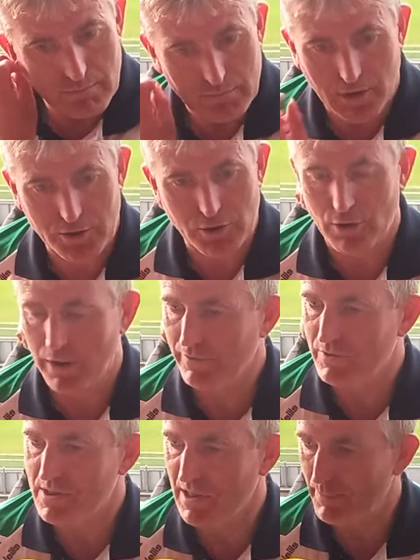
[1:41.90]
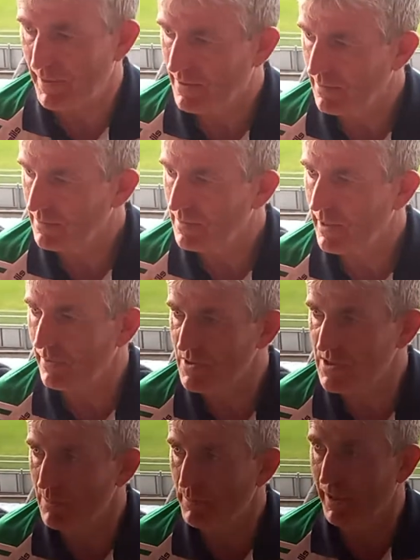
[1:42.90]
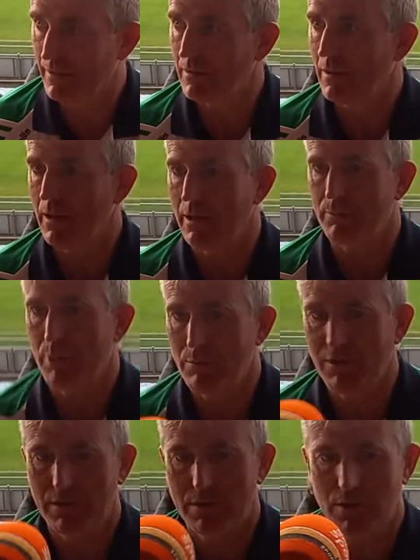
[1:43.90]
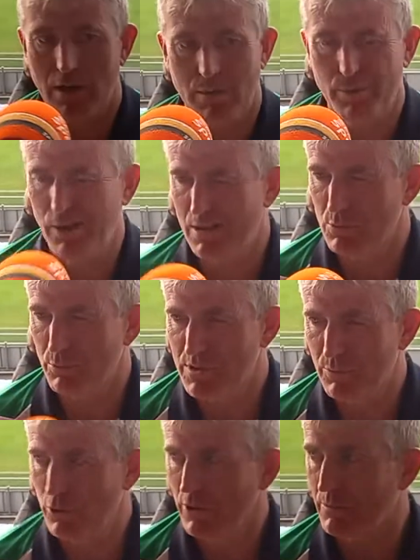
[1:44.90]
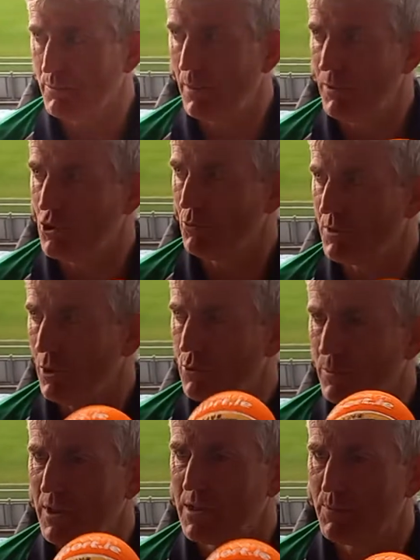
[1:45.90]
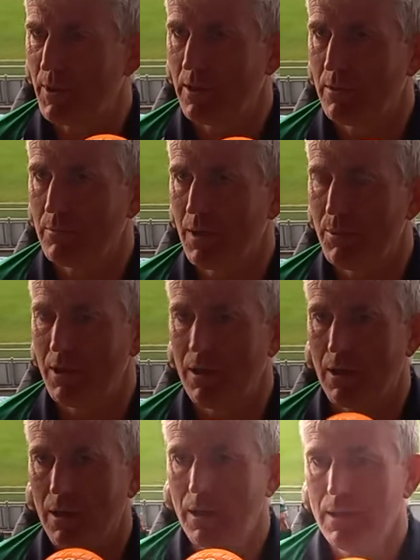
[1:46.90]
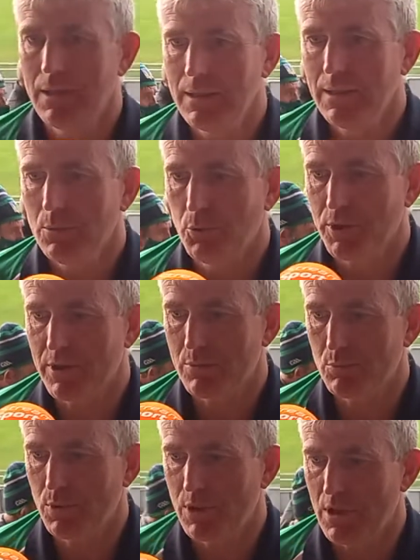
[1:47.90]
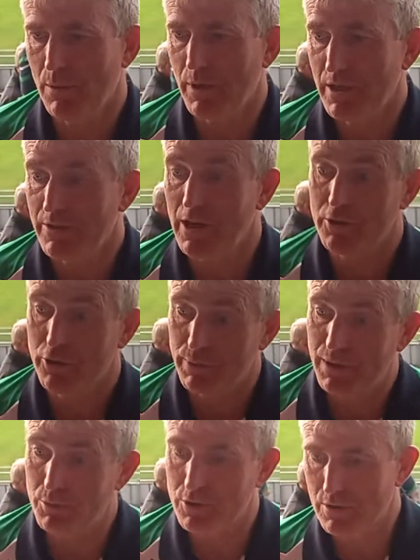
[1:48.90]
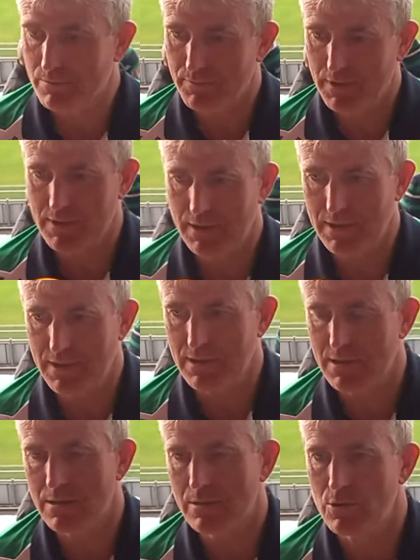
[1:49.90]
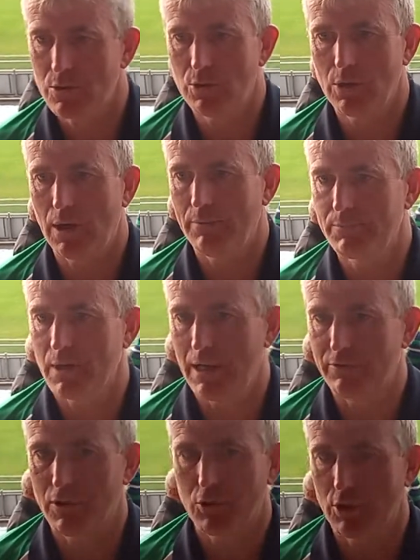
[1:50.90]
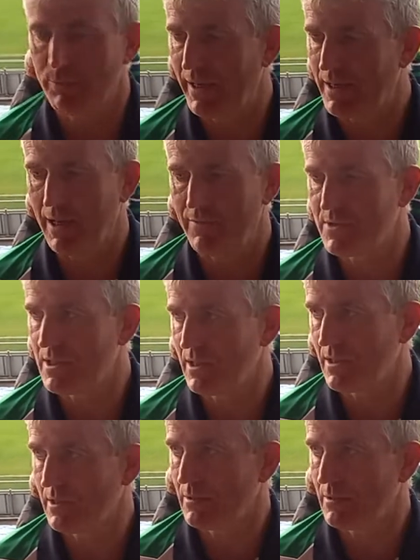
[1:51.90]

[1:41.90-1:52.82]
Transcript: I don't know, I'd have to see it back. Probably Conor Boylan's one was the one that maybe jumped out at me as being maybe one that we thought might have gone the other way, but listen, it didn't. So I'll have to look at it back. I haven't seen it.